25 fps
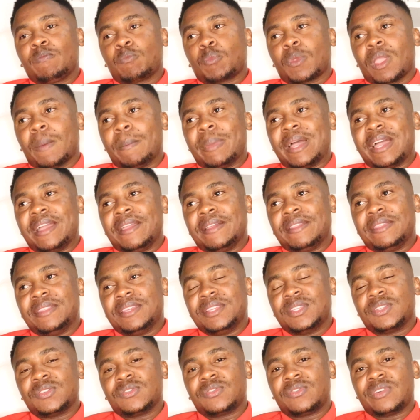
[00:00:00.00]
by
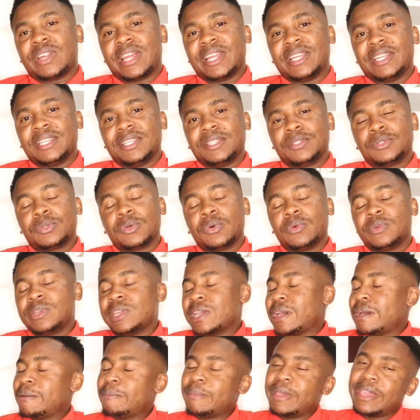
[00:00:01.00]
this Friday. So
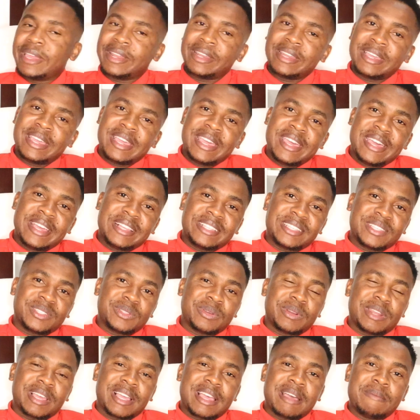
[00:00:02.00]
yeah, man, just
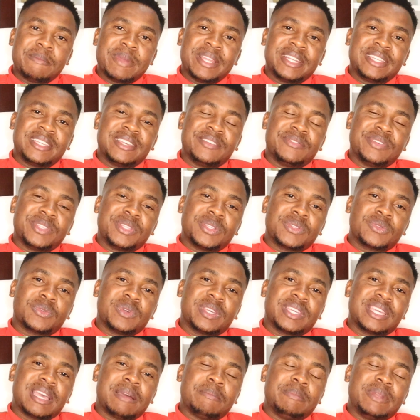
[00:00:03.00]
thought I'd come and give you these
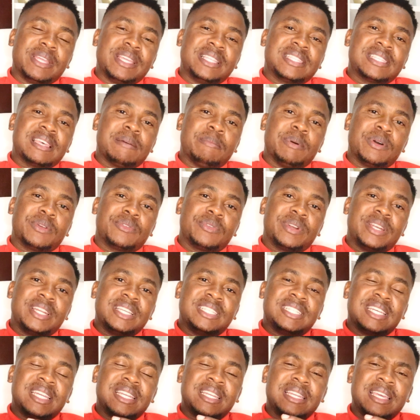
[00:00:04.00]
quick updates about
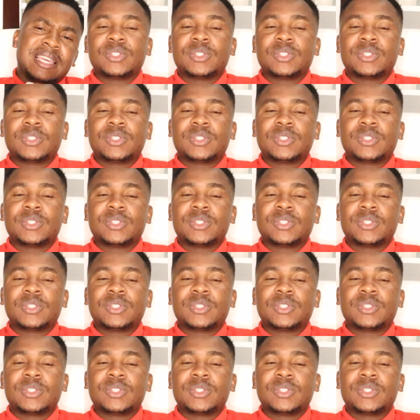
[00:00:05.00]
Renergen.